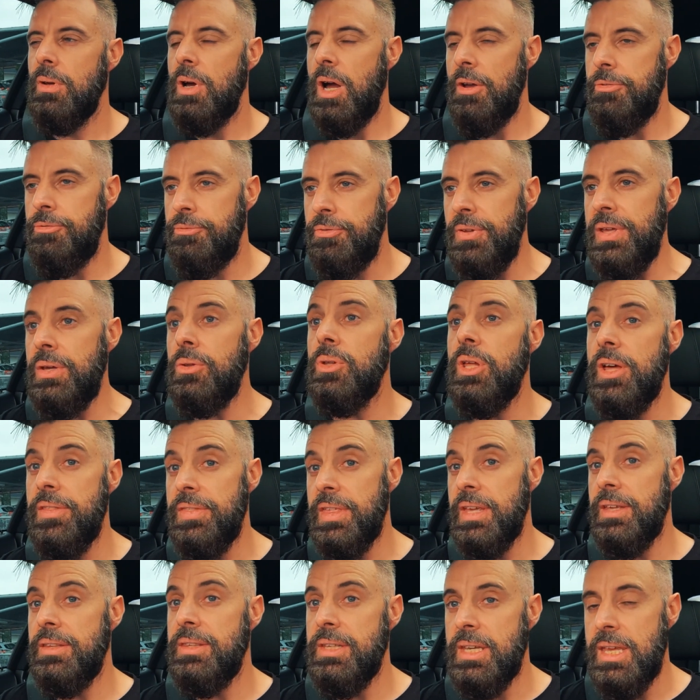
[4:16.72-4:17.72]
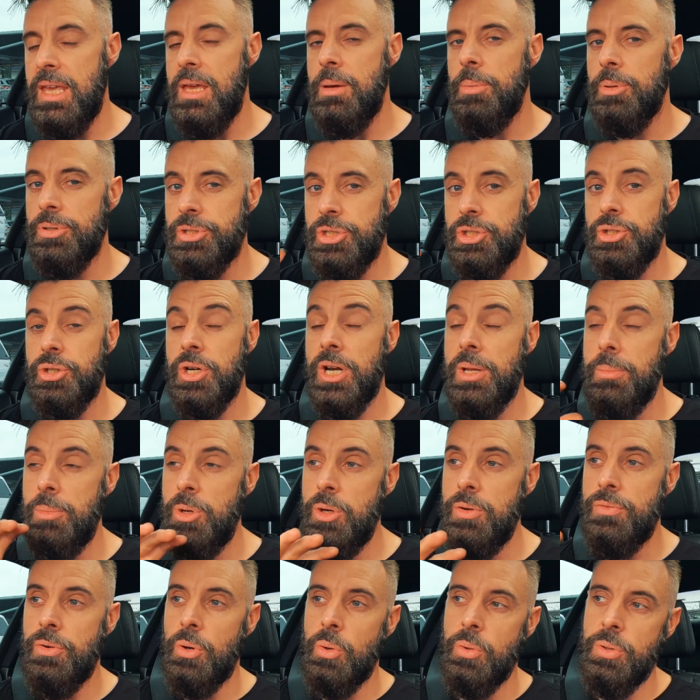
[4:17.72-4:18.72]
I feel like the, the, gearbox is trying to
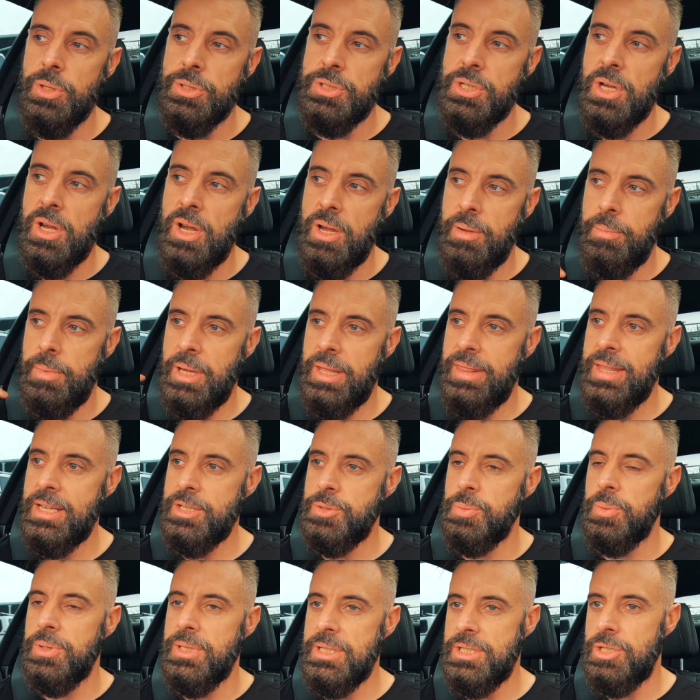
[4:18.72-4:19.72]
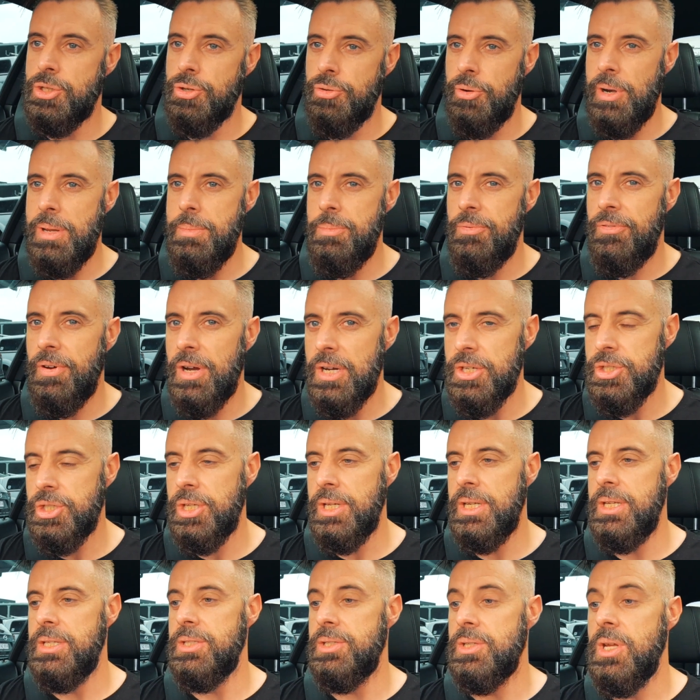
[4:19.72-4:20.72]
move all the time, and that's what this creep function
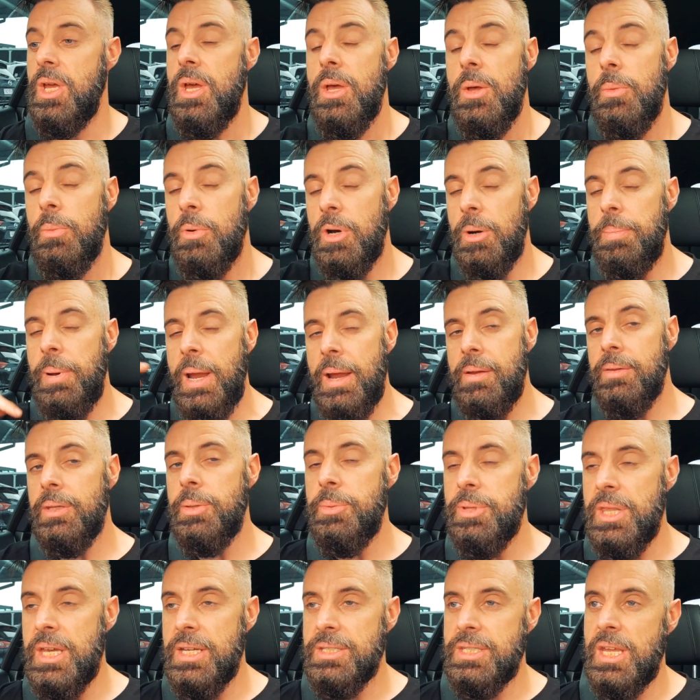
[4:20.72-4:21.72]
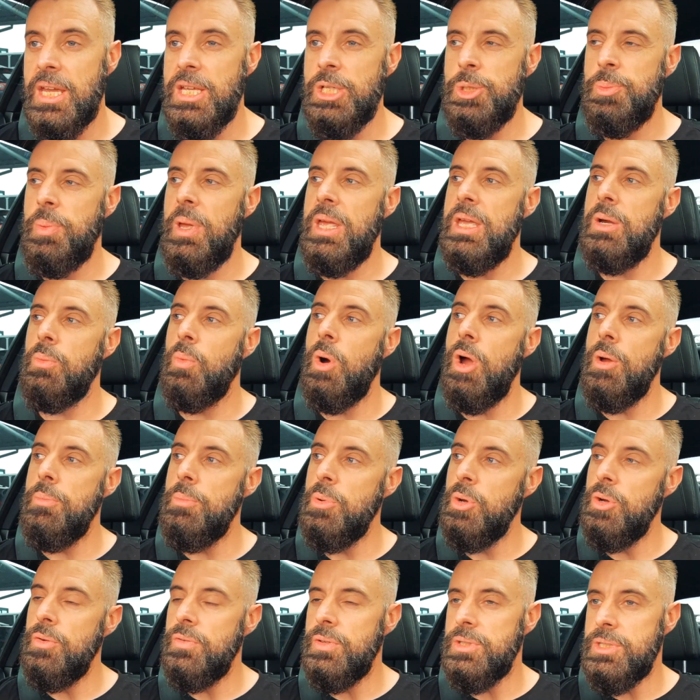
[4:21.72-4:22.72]
is. Where apparently with XHP it won't
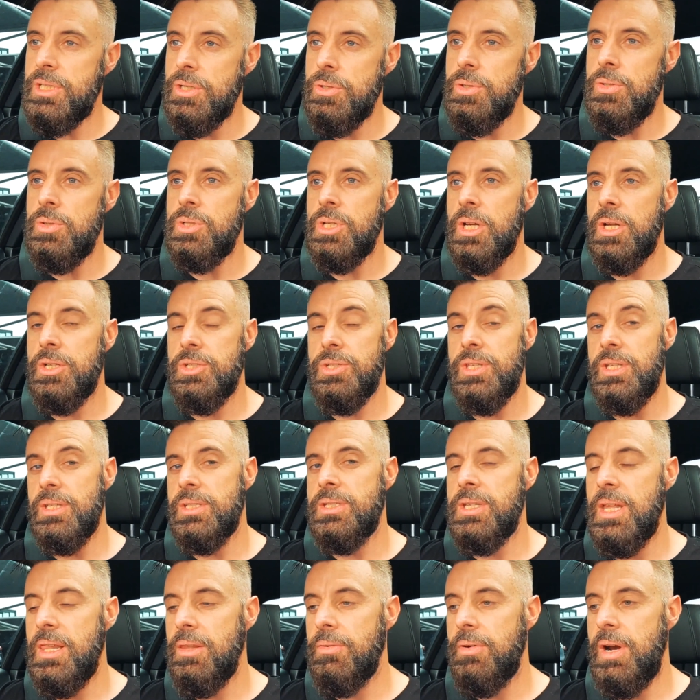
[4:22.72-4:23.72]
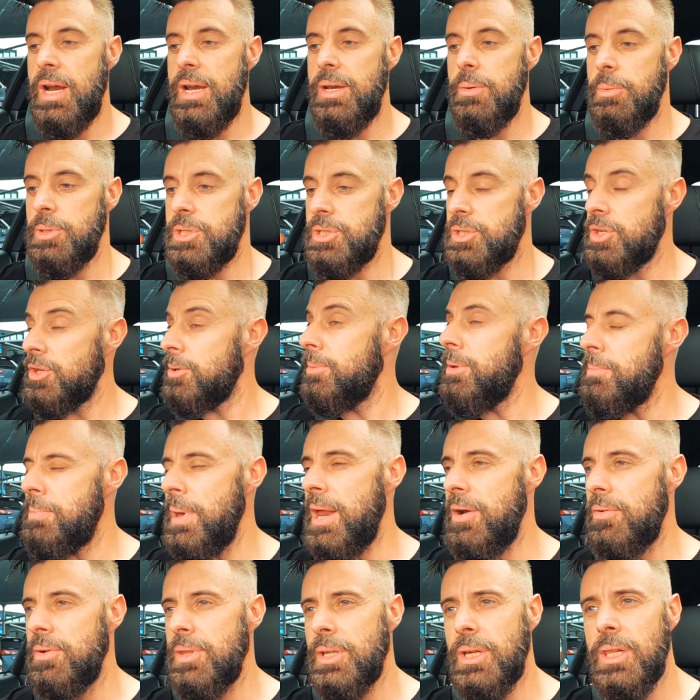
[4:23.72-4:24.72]
move until you touch the accelerator, which has got to be
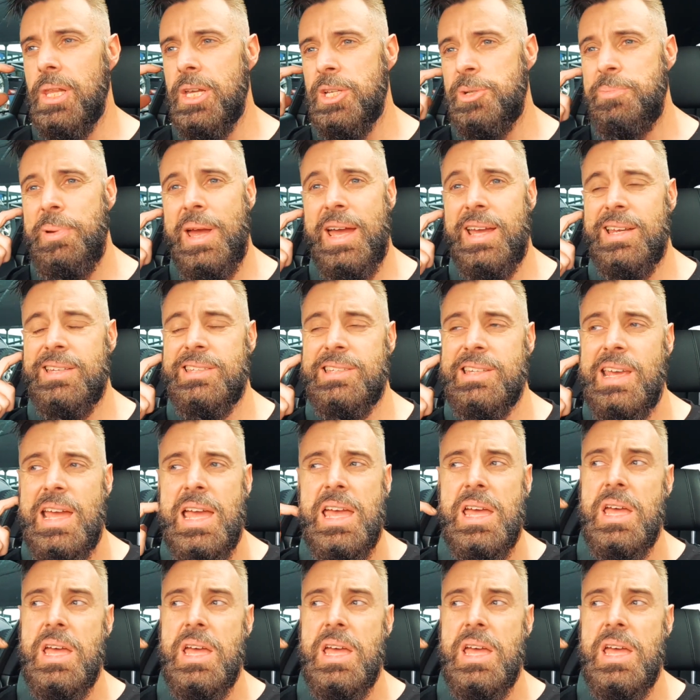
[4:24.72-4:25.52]
better on the clutch packs.